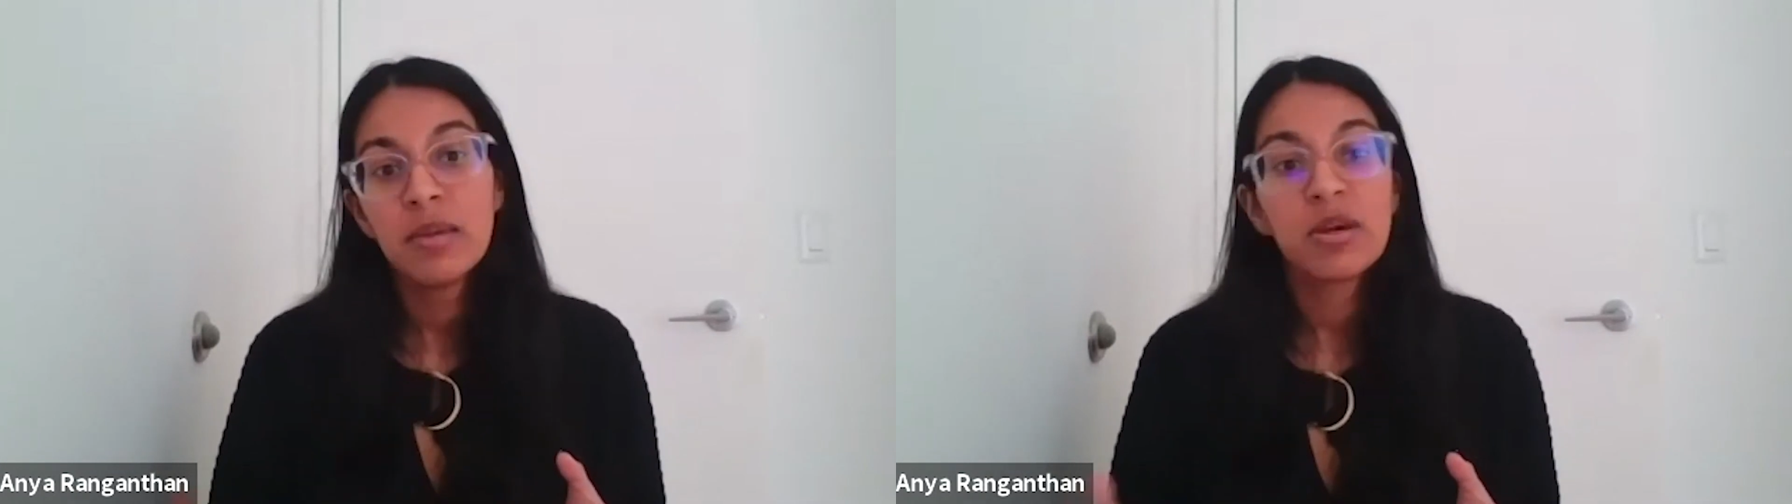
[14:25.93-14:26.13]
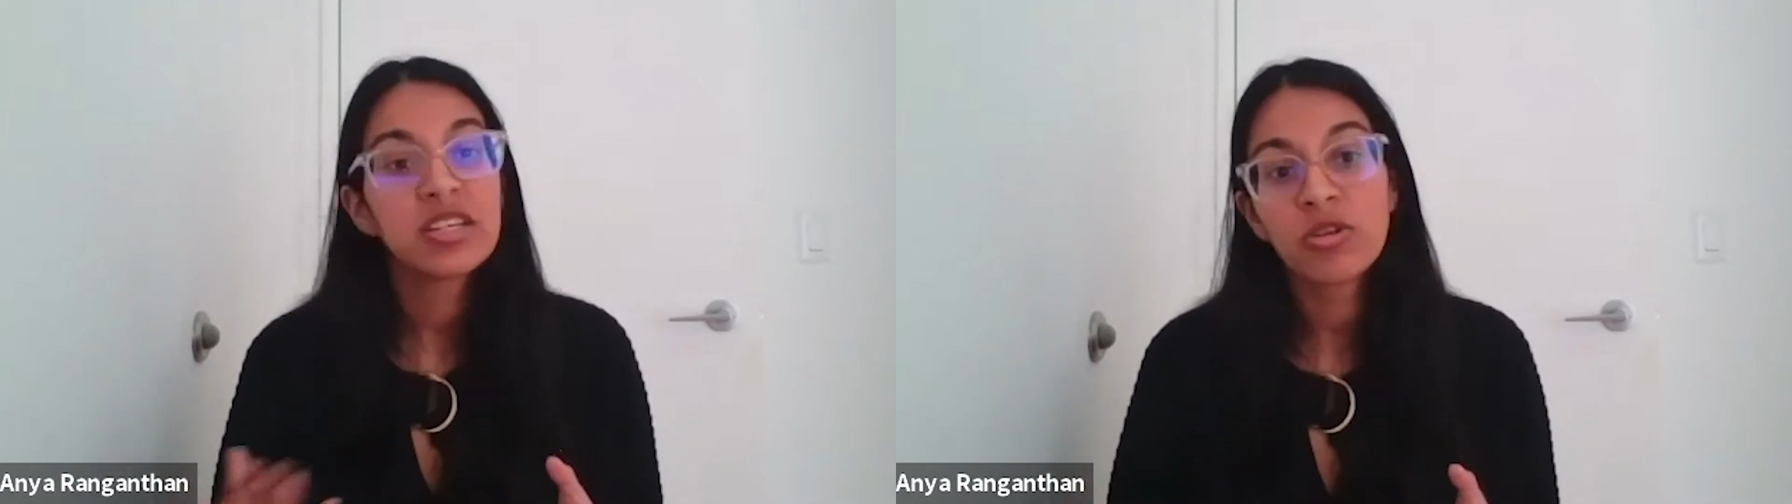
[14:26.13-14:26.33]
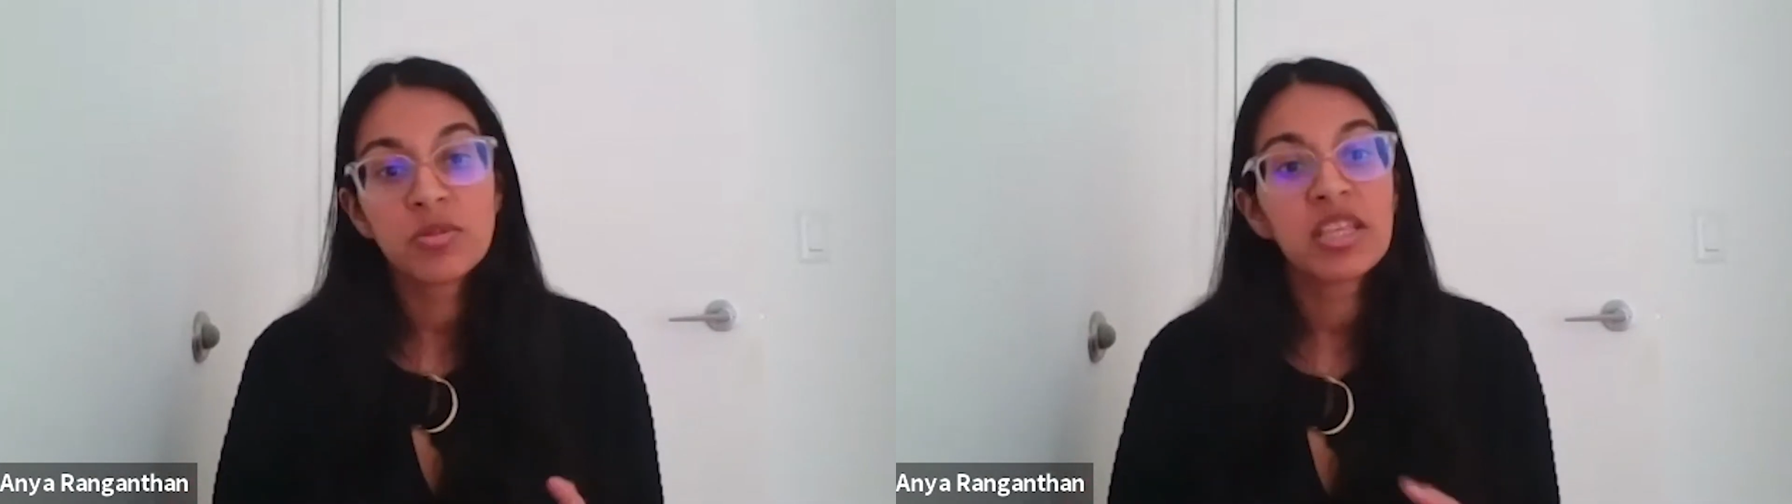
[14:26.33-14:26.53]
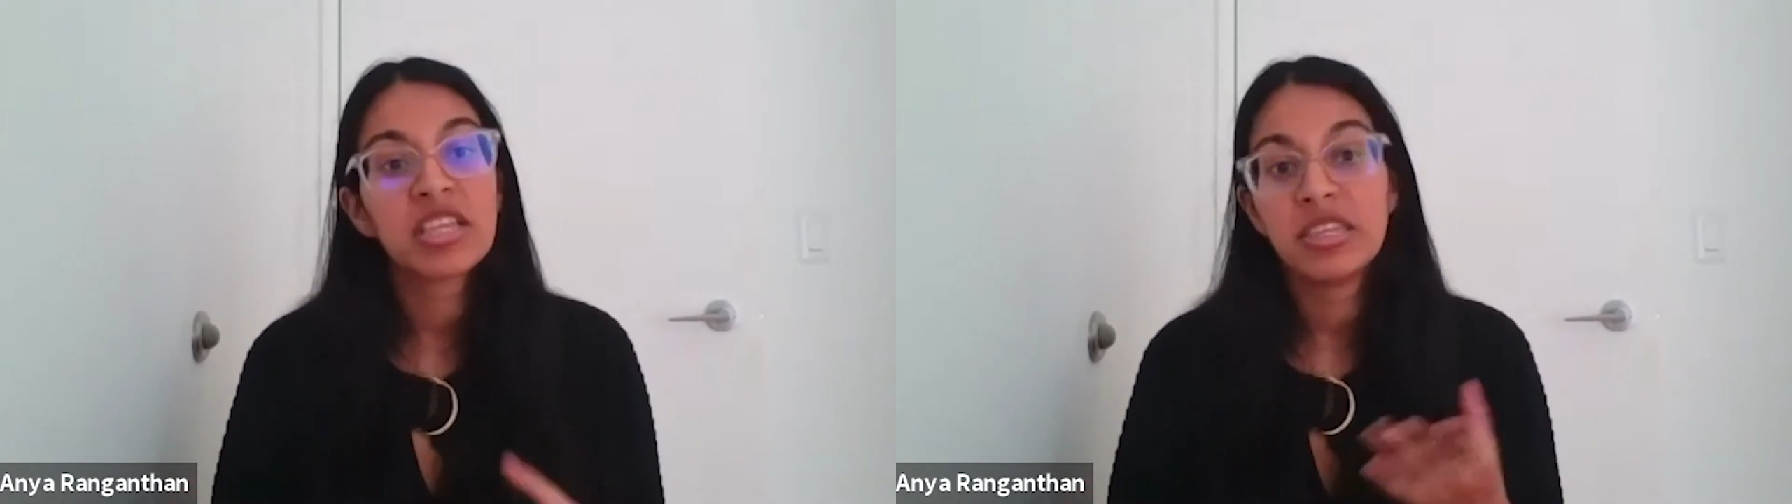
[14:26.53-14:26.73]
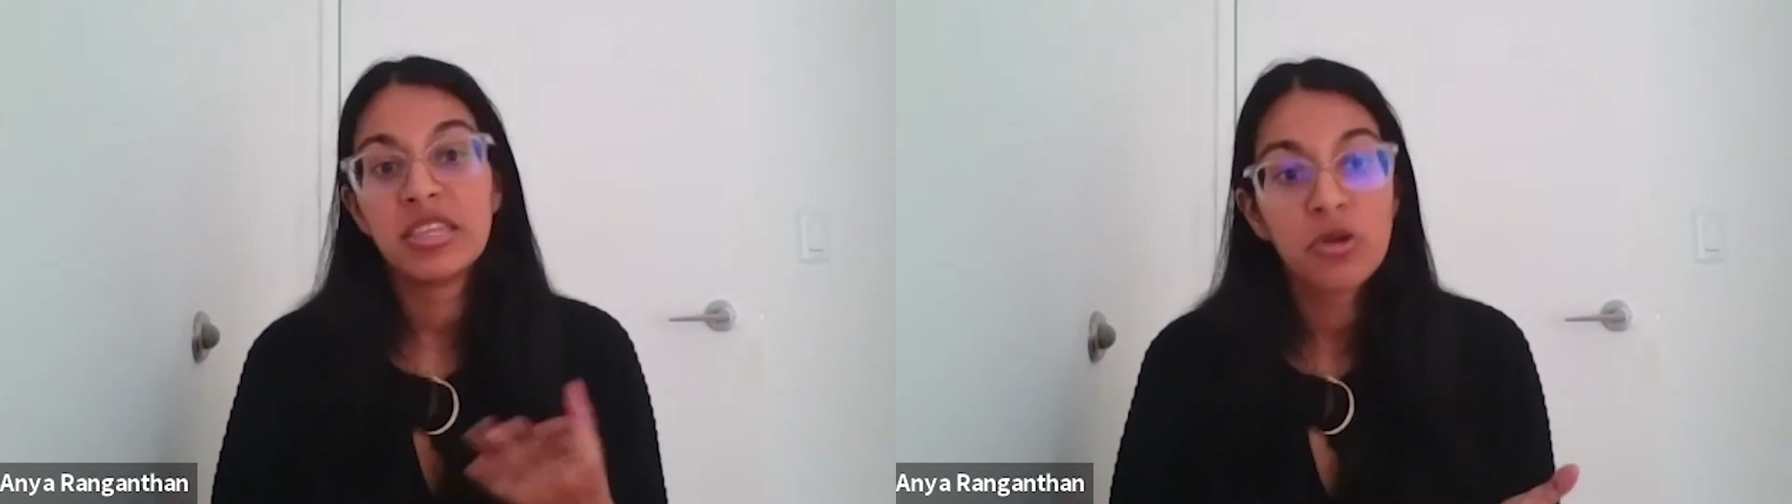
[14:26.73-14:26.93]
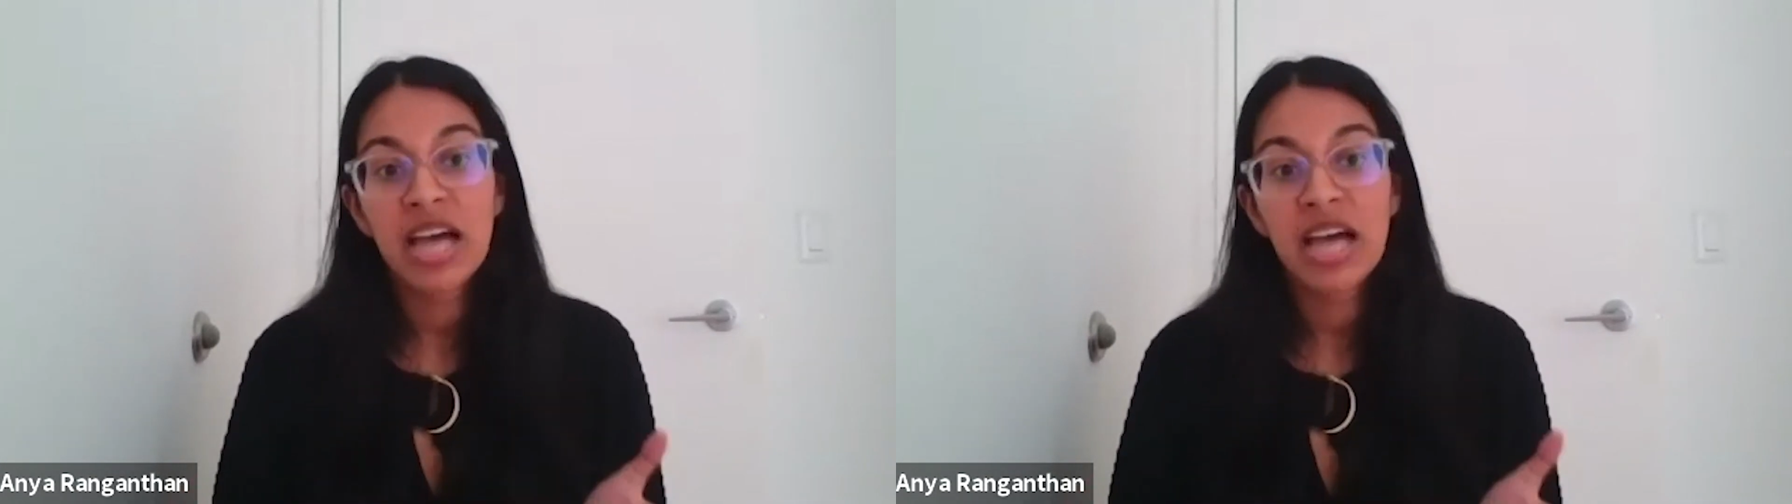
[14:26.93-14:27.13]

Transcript: Because ultimately those